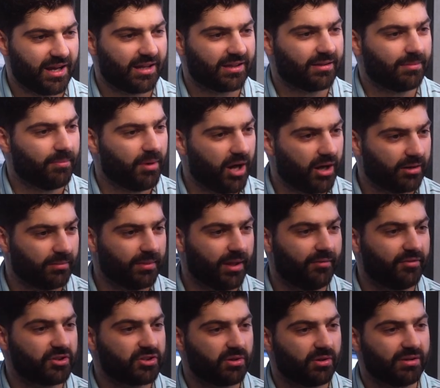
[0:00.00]
at the bottom
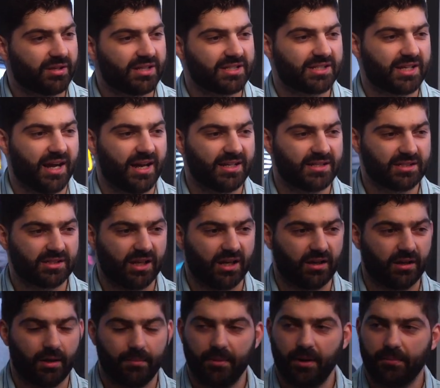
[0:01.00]
level so these guys
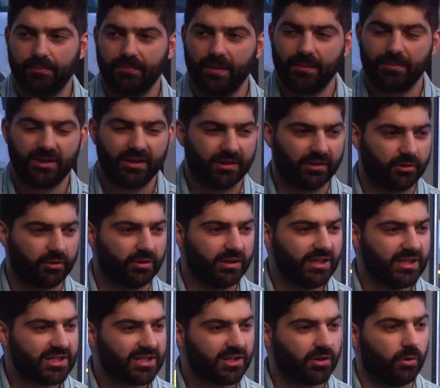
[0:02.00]
can come up maybe a little
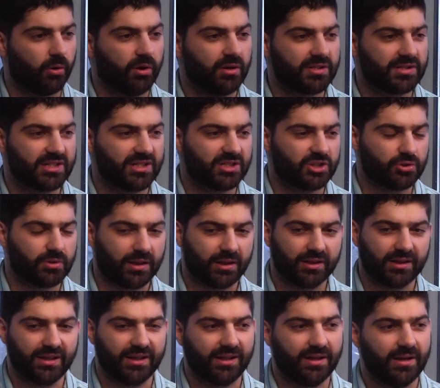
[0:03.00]
easier? Or is it
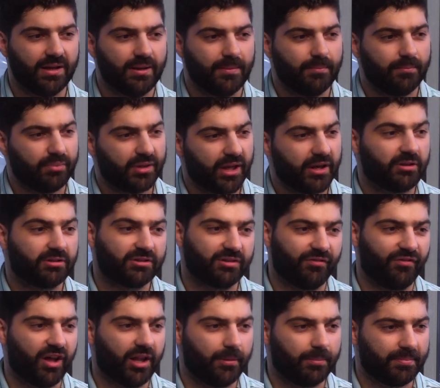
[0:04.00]
strictly player
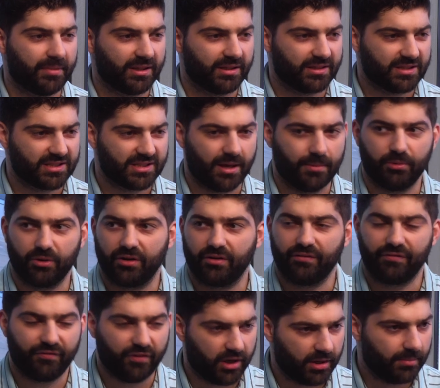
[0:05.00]
development in the standpoint
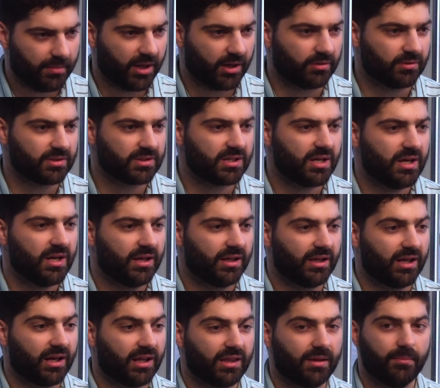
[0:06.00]
of fundamentals,
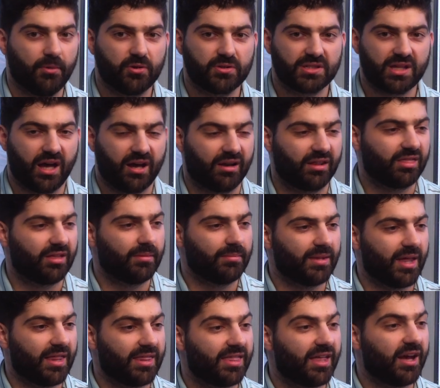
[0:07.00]
getting the most out of
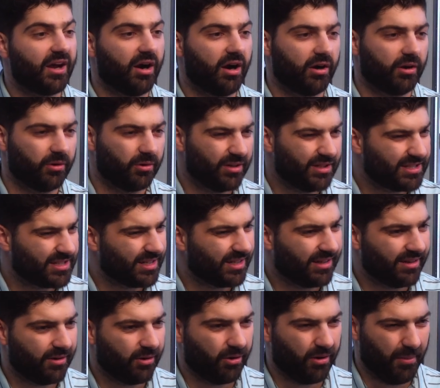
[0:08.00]
them that they are? Is
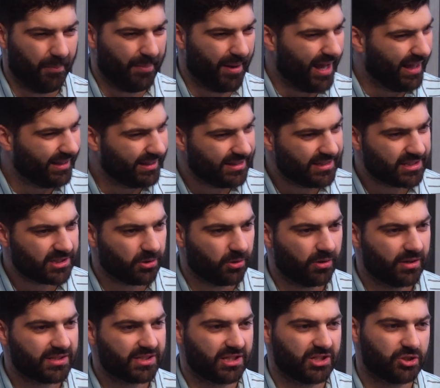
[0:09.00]
it a balance,
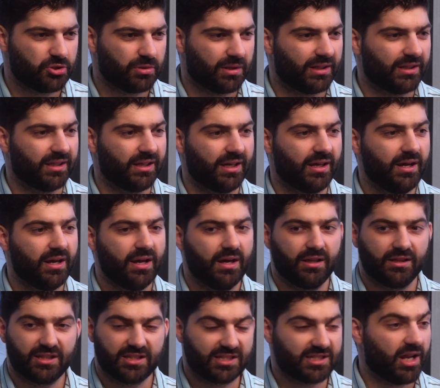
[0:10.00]
or is it strictly,
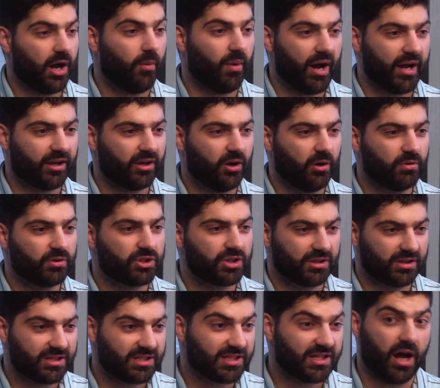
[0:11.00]
this is how I coach,
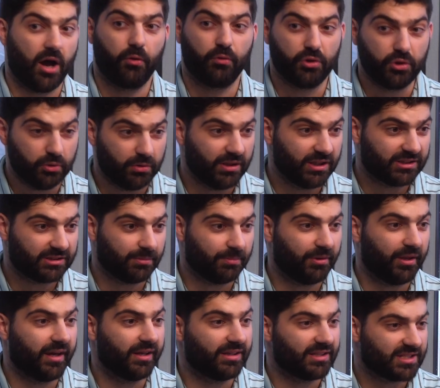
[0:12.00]
this is how you need to
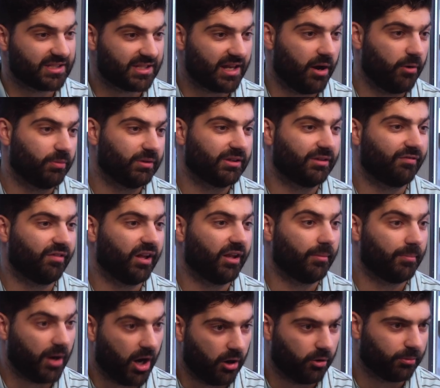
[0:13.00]
play, this is how we
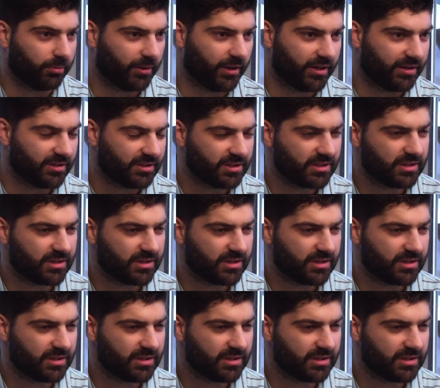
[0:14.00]
develop our players?